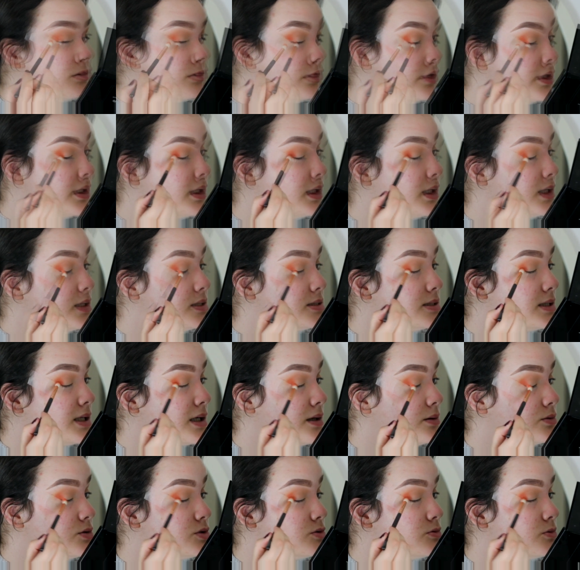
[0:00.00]
bringing it
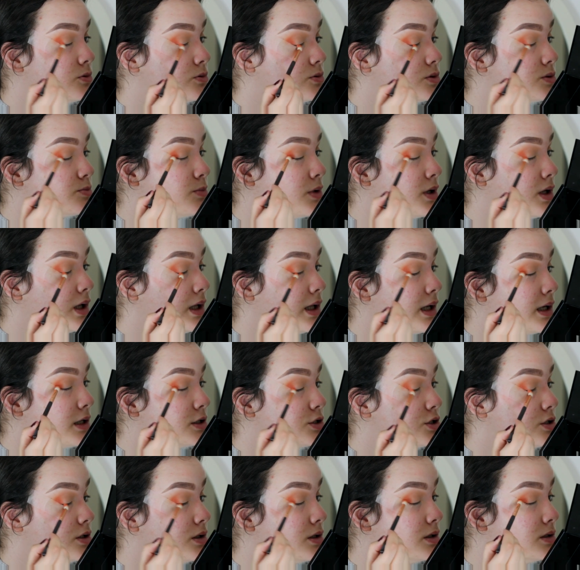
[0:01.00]
down towards my
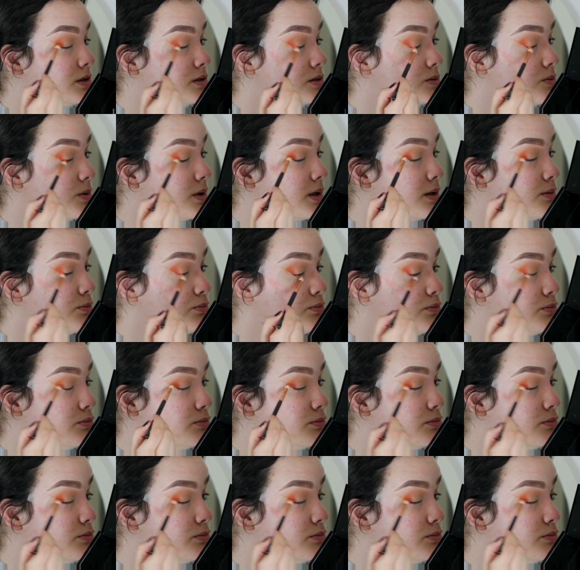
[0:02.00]
lash line as well